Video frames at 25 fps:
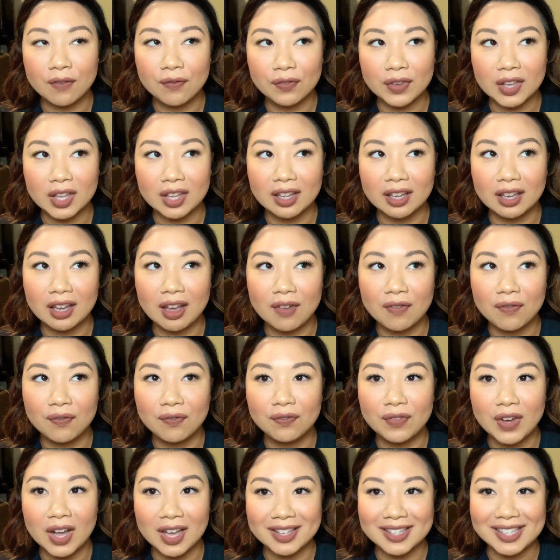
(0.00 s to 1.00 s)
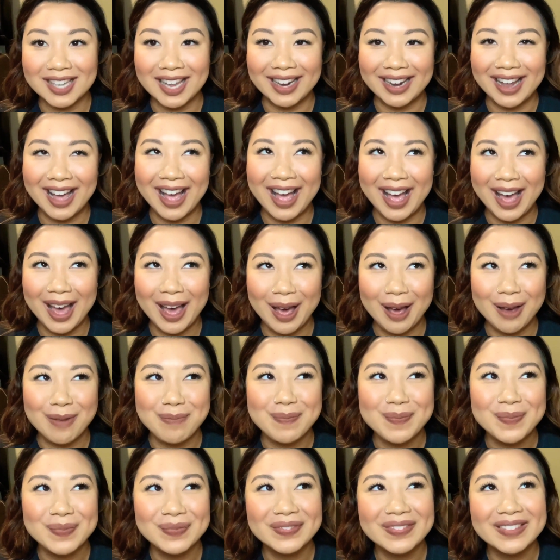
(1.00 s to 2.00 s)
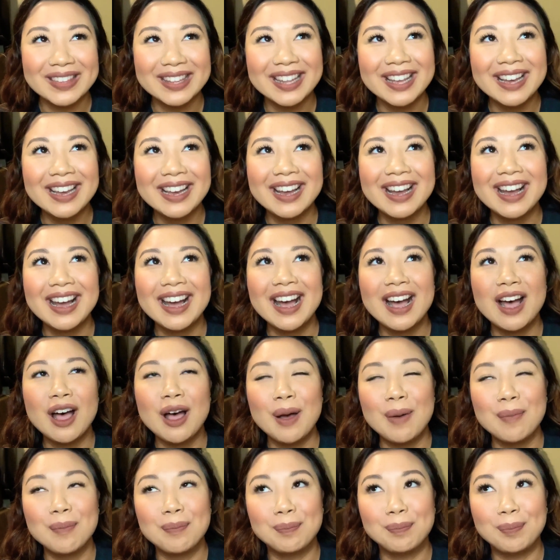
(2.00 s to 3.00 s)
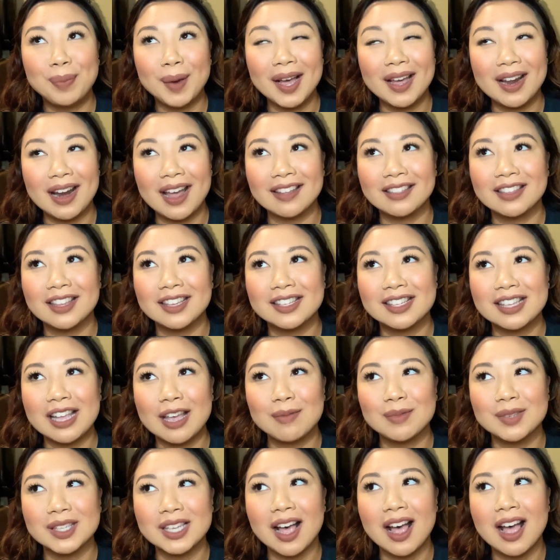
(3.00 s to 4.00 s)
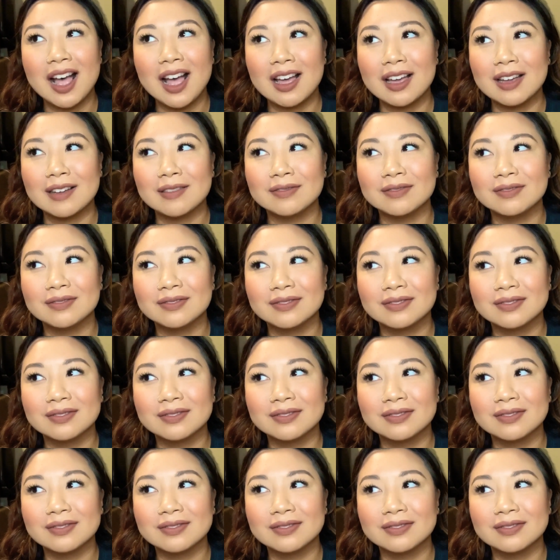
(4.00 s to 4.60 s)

feel like I fucked it up. But at the same time,